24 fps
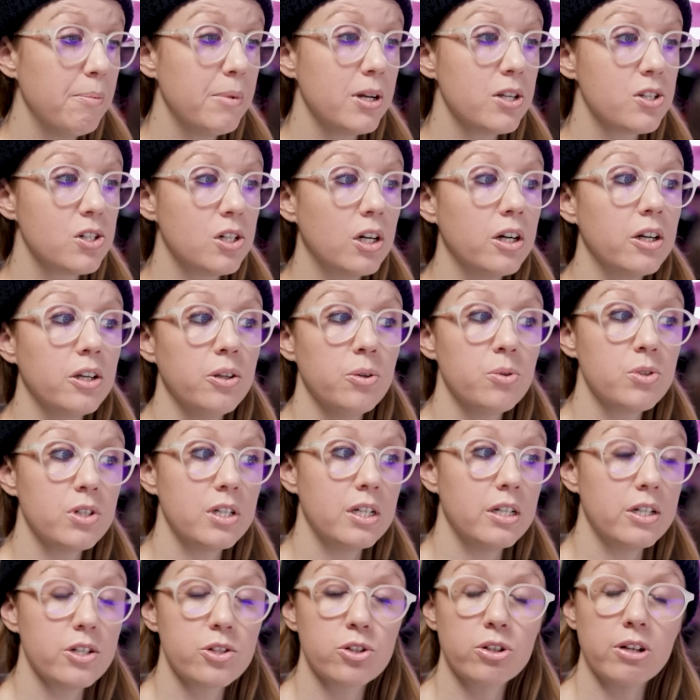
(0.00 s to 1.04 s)
I'm gonna start
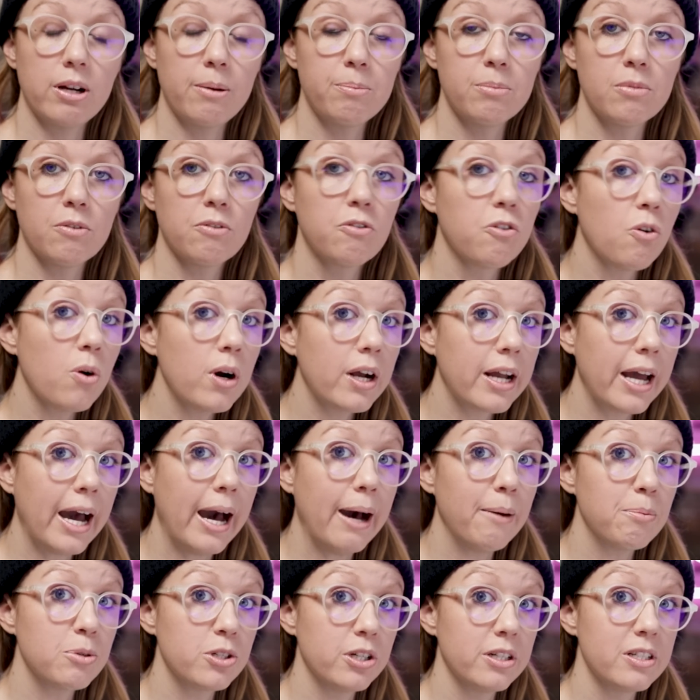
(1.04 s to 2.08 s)
using Descript for
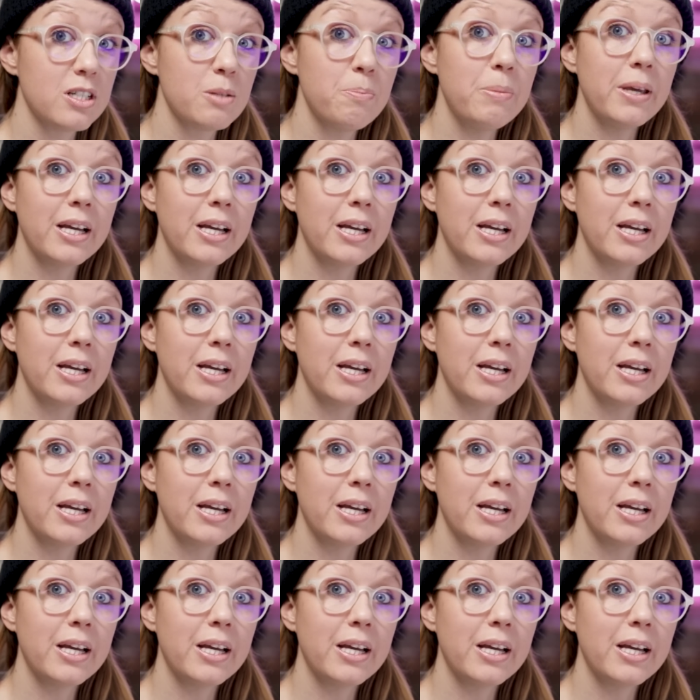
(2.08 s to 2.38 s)
captions